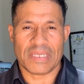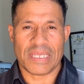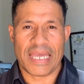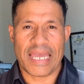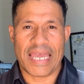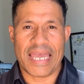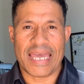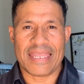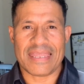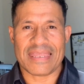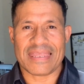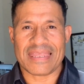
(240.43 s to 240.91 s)

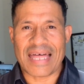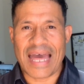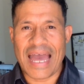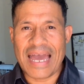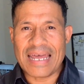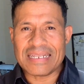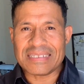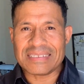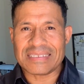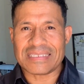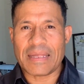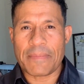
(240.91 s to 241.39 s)
And that
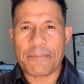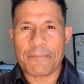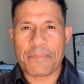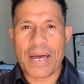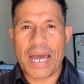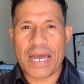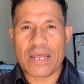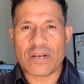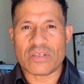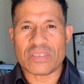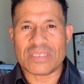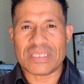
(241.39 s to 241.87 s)
is the
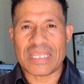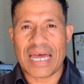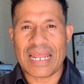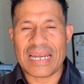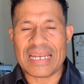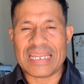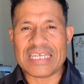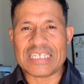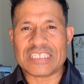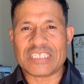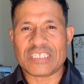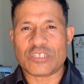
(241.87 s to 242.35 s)
pattern that
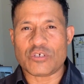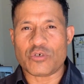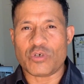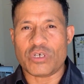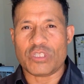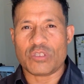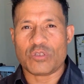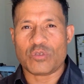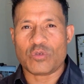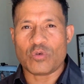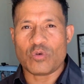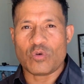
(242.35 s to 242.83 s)
leads you
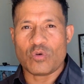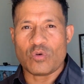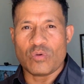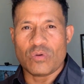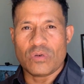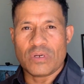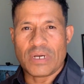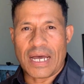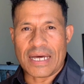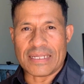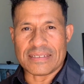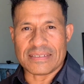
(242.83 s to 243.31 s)
into
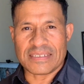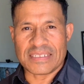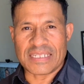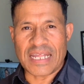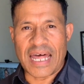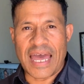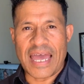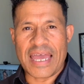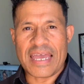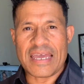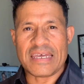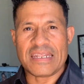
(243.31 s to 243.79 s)

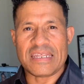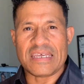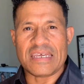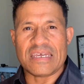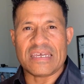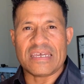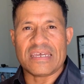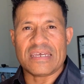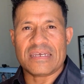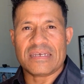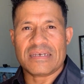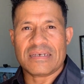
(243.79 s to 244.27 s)

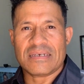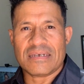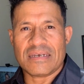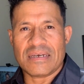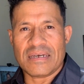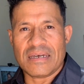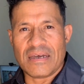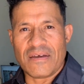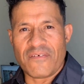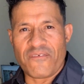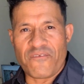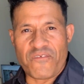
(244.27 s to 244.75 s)
anxiety,
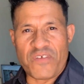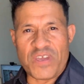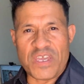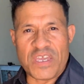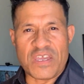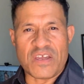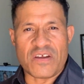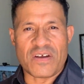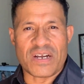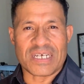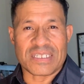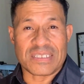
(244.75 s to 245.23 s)

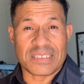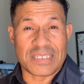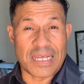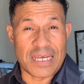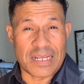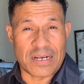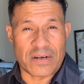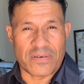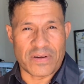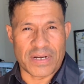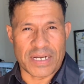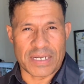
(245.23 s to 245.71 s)
fear,
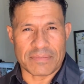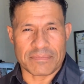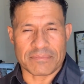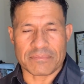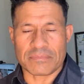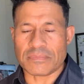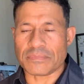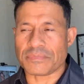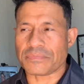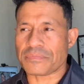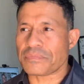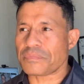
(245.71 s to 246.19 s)
etc.
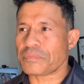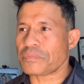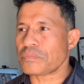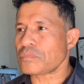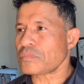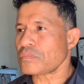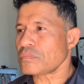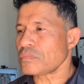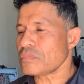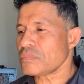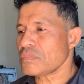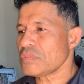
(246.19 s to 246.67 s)

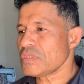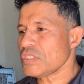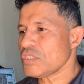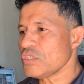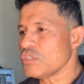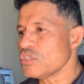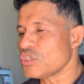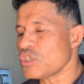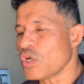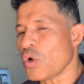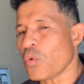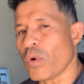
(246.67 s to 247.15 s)

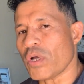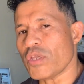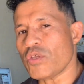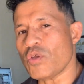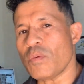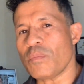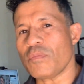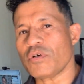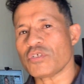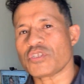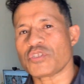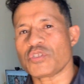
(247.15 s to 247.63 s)
So what you
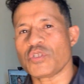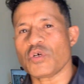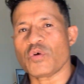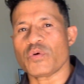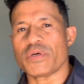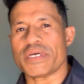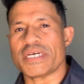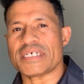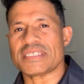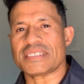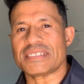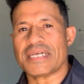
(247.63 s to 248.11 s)
must do
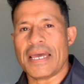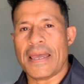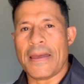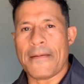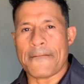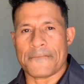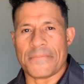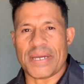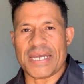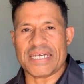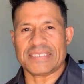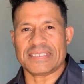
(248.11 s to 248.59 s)
is
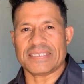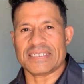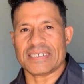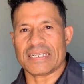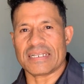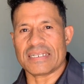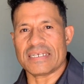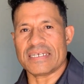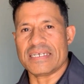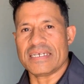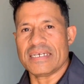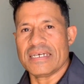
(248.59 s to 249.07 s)

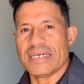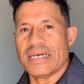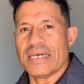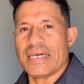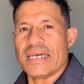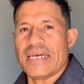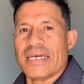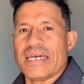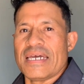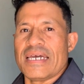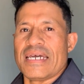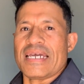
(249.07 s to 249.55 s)
basically
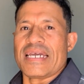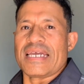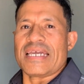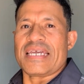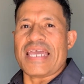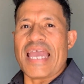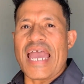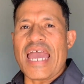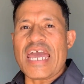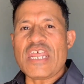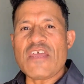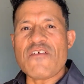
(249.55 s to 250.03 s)

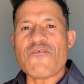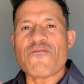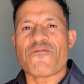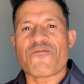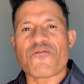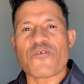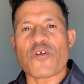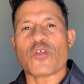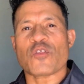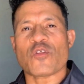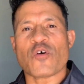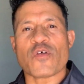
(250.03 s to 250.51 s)
get in
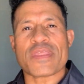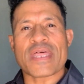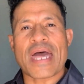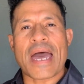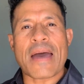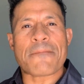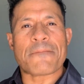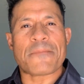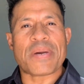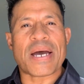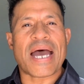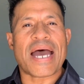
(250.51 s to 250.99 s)
front of
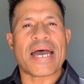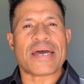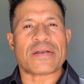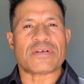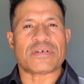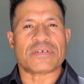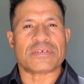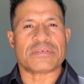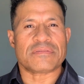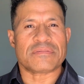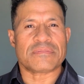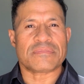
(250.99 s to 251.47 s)
that
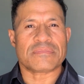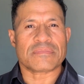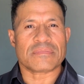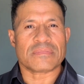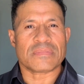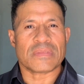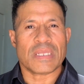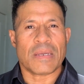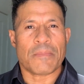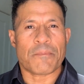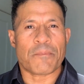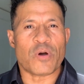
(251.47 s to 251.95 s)
pattern.
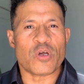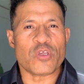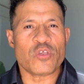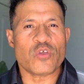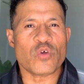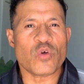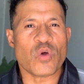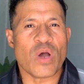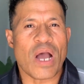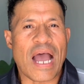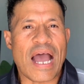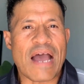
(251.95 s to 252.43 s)
But
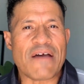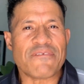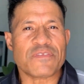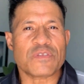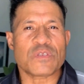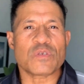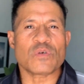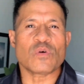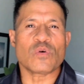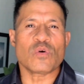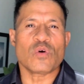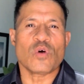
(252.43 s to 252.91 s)
you have
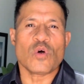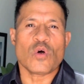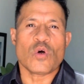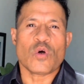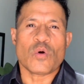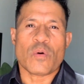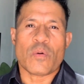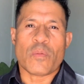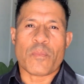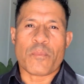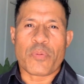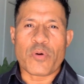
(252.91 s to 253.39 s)
to
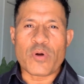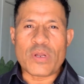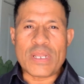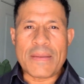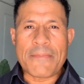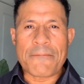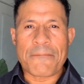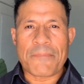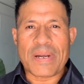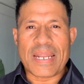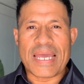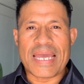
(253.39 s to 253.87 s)
put
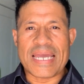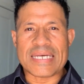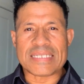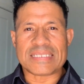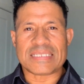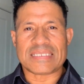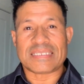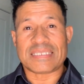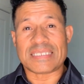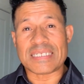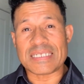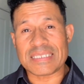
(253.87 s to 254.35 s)
in place
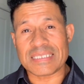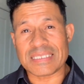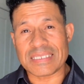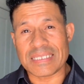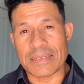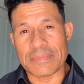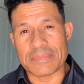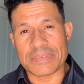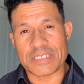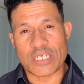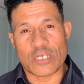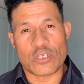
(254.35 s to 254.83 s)

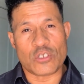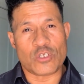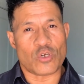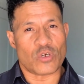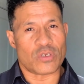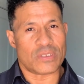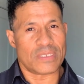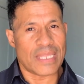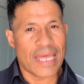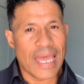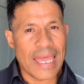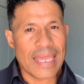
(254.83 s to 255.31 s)
systems in your
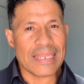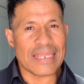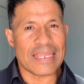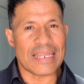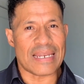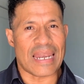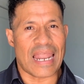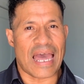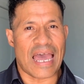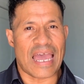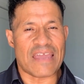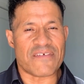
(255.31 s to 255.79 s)
daily
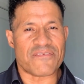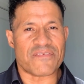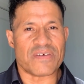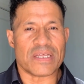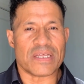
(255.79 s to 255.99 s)
life